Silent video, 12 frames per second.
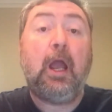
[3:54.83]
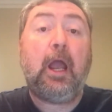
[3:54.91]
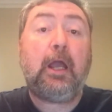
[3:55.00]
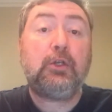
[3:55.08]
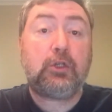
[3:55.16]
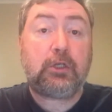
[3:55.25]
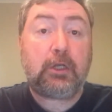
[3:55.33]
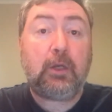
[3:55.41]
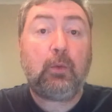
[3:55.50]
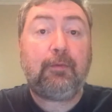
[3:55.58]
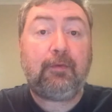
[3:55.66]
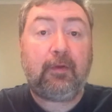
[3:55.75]
and share
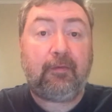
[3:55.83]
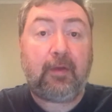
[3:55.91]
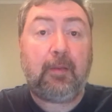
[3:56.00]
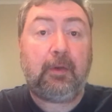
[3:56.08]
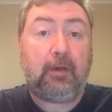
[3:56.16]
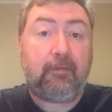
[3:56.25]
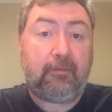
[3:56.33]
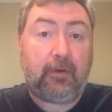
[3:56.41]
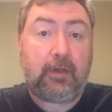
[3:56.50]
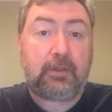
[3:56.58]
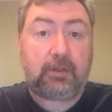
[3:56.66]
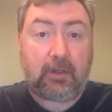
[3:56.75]
with your family and
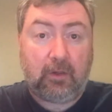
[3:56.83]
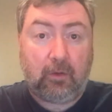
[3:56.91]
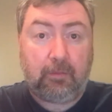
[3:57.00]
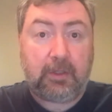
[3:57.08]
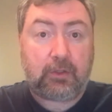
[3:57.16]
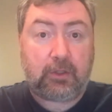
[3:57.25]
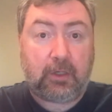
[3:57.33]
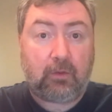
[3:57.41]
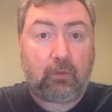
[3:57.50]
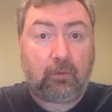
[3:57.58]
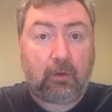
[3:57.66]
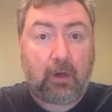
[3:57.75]
friends to help this
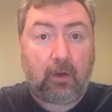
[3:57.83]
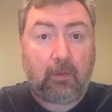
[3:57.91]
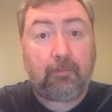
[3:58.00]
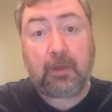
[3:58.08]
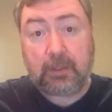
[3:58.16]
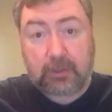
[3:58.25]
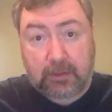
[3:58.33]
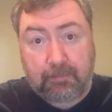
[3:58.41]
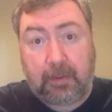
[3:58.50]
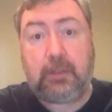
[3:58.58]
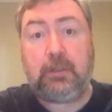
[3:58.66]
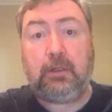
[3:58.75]
channel grow,
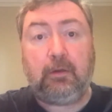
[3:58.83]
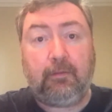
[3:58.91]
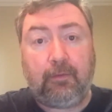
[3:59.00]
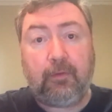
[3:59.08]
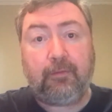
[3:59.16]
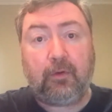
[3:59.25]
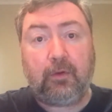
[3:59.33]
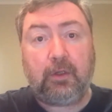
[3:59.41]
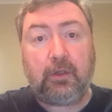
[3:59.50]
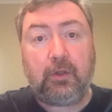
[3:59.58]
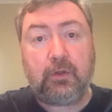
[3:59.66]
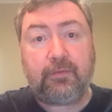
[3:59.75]
especially if you find it
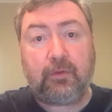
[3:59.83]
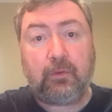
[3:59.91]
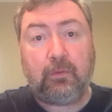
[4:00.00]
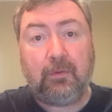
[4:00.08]
useful.